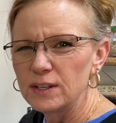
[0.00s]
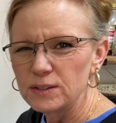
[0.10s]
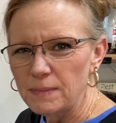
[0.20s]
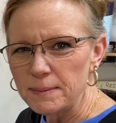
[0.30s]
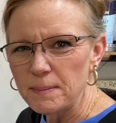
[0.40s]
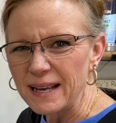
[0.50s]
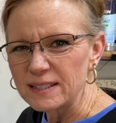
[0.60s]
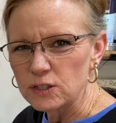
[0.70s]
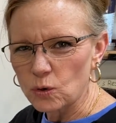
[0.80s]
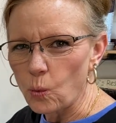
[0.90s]
maybe make
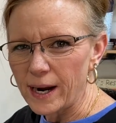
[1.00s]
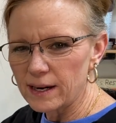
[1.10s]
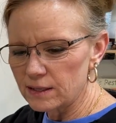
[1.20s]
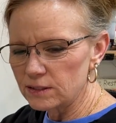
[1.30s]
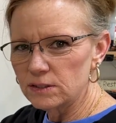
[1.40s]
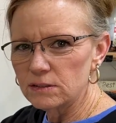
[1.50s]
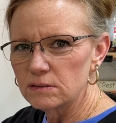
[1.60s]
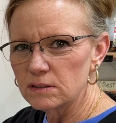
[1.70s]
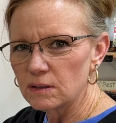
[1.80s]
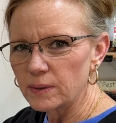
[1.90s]
squares
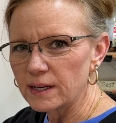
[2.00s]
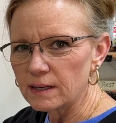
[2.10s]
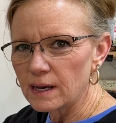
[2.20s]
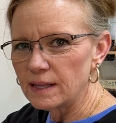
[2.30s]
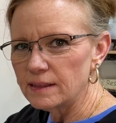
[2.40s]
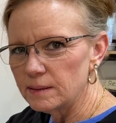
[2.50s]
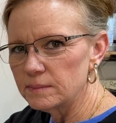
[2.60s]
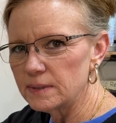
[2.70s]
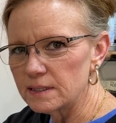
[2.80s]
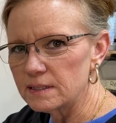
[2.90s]
so that we can cut
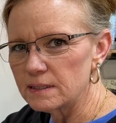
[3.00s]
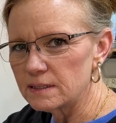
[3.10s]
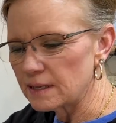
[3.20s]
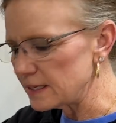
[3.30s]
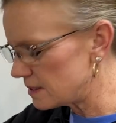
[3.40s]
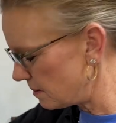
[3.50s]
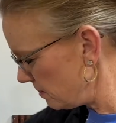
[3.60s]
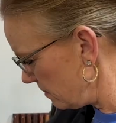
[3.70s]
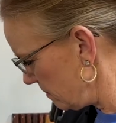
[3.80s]
them and slice them.